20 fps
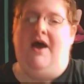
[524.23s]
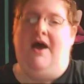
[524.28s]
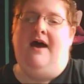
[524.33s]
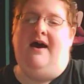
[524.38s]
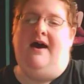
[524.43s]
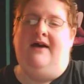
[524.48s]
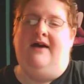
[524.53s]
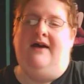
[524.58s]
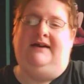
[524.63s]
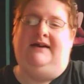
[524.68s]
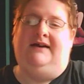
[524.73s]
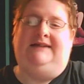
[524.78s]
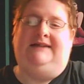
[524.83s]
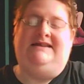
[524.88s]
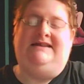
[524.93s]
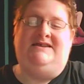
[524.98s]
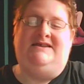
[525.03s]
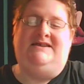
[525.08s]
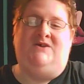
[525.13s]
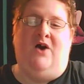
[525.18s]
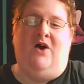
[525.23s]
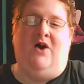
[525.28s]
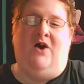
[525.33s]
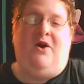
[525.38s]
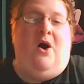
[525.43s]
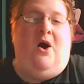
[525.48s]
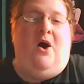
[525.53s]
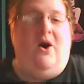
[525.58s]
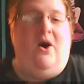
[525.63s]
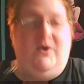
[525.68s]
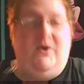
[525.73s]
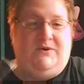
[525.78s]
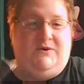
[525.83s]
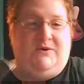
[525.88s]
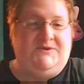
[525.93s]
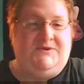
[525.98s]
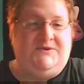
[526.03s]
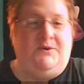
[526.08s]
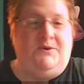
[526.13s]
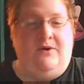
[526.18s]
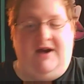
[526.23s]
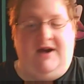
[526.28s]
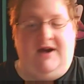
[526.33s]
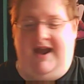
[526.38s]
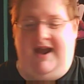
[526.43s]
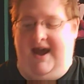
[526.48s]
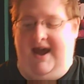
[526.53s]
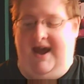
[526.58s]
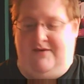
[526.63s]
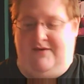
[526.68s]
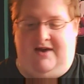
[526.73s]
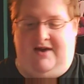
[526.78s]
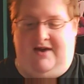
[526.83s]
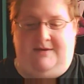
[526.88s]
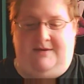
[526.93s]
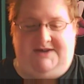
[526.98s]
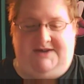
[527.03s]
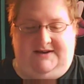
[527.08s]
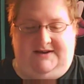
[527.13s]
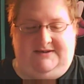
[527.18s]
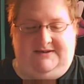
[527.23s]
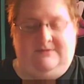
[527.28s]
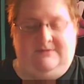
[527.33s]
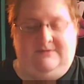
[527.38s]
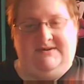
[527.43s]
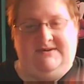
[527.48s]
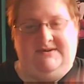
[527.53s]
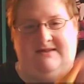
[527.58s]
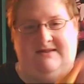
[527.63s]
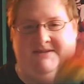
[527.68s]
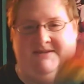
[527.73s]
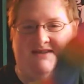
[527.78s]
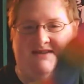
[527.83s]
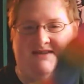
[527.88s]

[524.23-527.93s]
Alright, let's talk hose or half objects. Well, I mean,